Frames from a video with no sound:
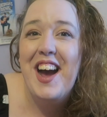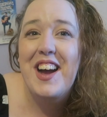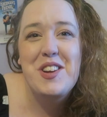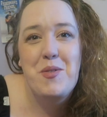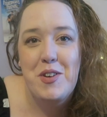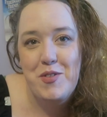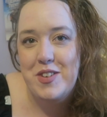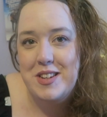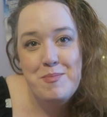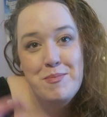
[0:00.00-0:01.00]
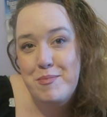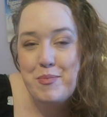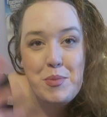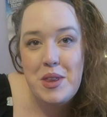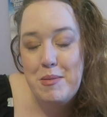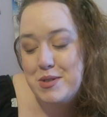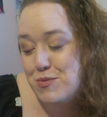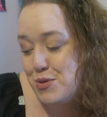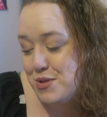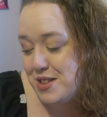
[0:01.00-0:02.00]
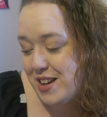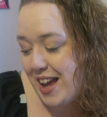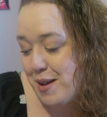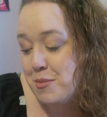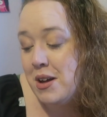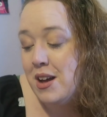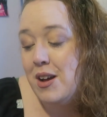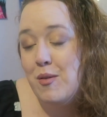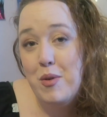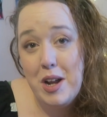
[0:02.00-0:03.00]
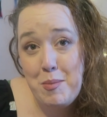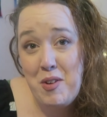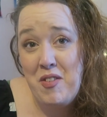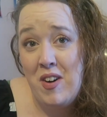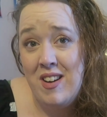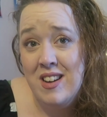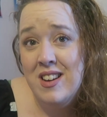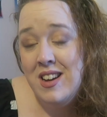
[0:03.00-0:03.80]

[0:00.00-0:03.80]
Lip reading: I don't want to avoid him, but them's the rules of the game. We're gonna move on.